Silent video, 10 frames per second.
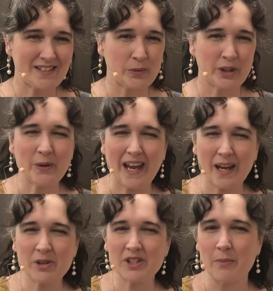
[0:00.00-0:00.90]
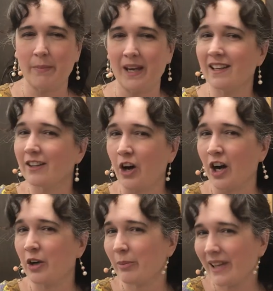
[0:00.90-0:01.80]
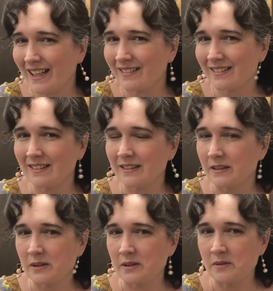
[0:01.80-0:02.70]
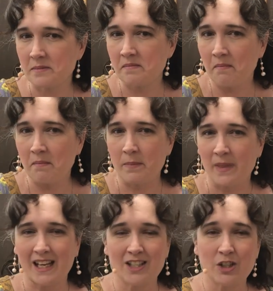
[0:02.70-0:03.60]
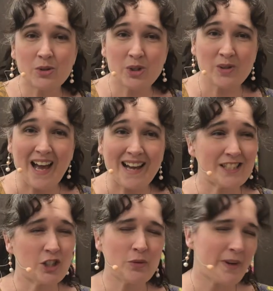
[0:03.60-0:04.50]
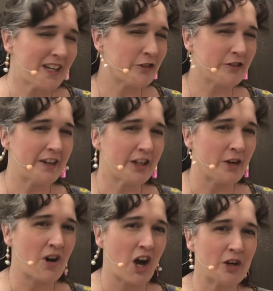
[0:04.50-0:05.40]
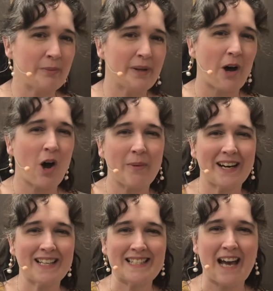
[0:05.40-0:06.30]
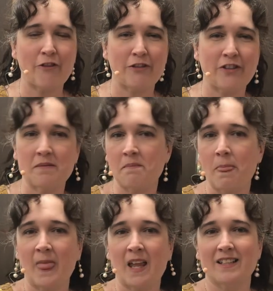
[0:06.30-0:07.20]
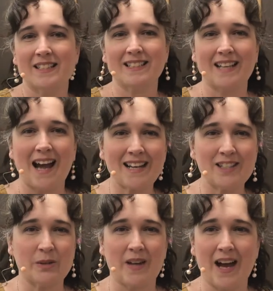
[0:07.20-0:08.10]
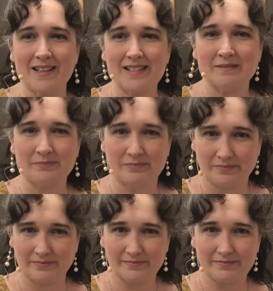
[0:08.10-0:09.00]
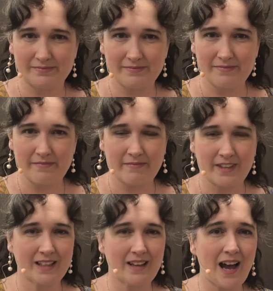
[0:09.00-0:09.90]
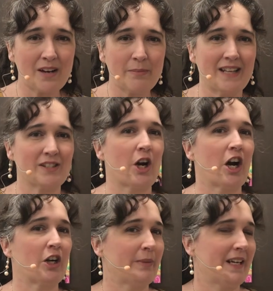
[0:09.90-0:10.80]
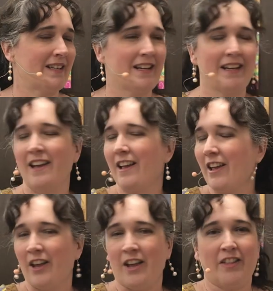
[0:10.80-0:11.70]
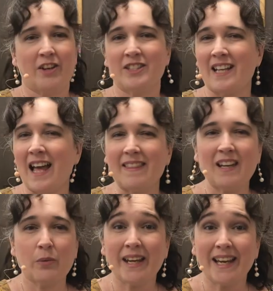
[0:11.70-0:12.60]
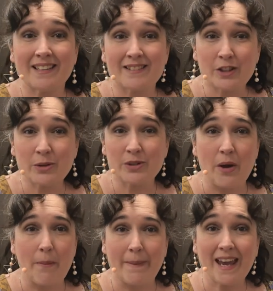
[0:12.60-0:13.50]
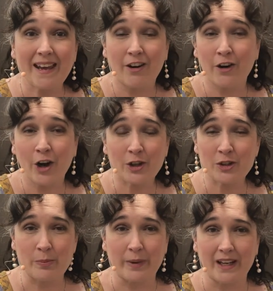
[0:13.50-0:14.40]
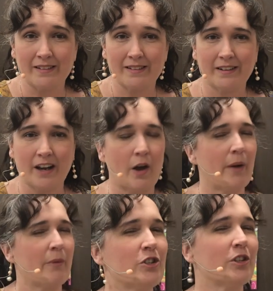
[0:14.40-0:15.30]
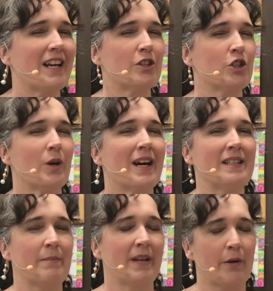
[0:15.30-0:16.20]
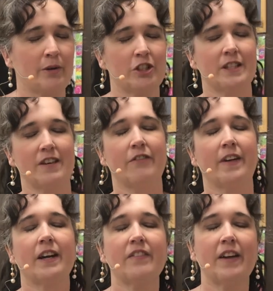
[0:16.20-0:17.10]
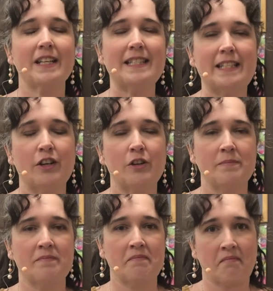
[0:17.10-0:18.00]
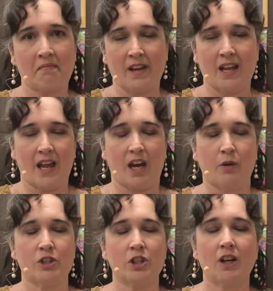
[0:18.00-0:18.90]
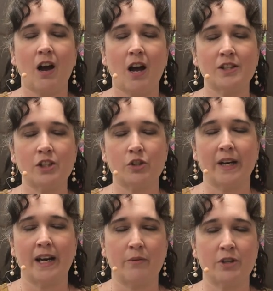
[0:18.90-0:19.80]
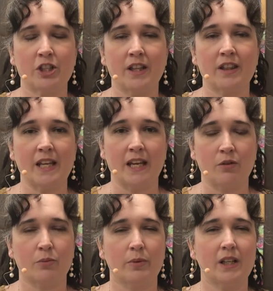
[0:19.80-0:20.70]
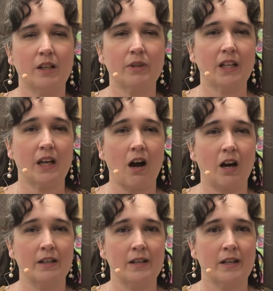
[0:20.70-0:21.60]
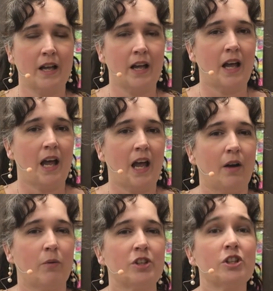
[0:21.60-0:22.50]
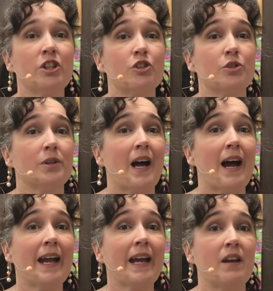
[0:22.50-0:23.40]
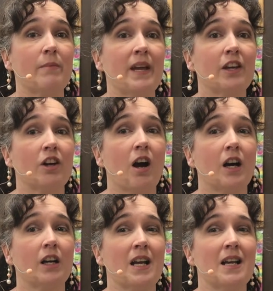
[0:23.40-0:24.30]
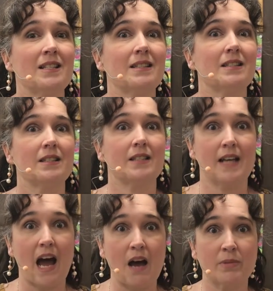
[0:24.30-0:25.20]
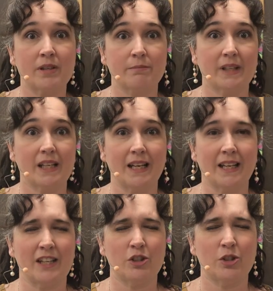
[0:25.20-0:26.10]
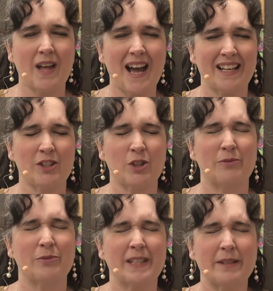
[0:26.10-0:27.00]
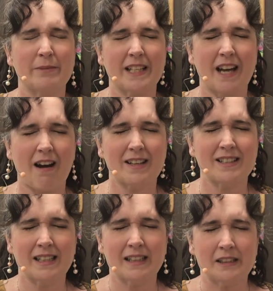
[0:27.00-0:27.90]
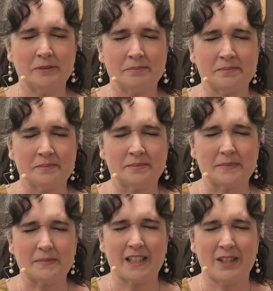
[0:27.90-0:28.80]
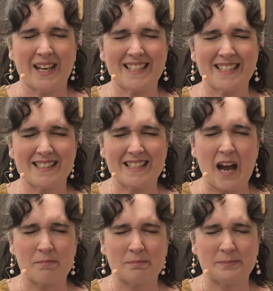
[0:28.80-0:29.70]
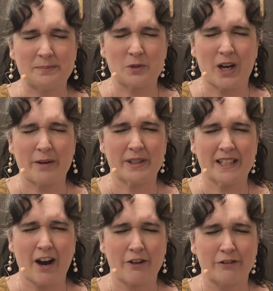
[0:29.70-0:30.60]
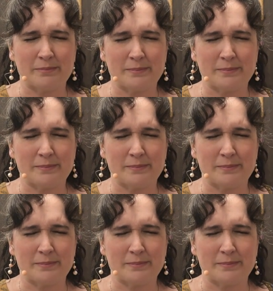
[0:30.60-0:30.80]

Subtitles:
Were you able to make your heart beat? Can you do that? Did you make your very own heartbeat all by itself? Did God do that? God makes our heartbeat. There's nothing we can do to make our hearts beat. Now, I you guys to try something. I want you to sit very, very still, and I want you to concentrate. I want you to think really, really hard. I want you to try and make your heart stop beating. Can you do that? Can you try really, really hard? Can you get it to stop? Try really hard.